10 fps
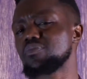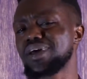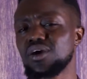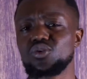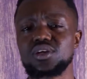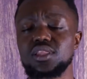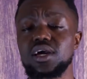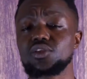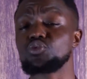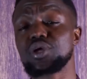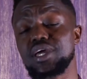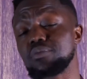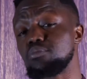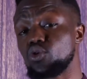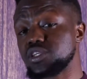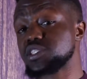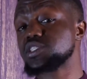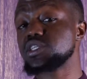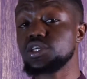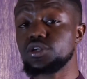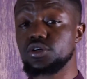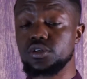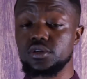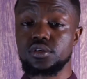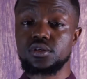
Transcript: I'm not gonna lie, you get more cedar.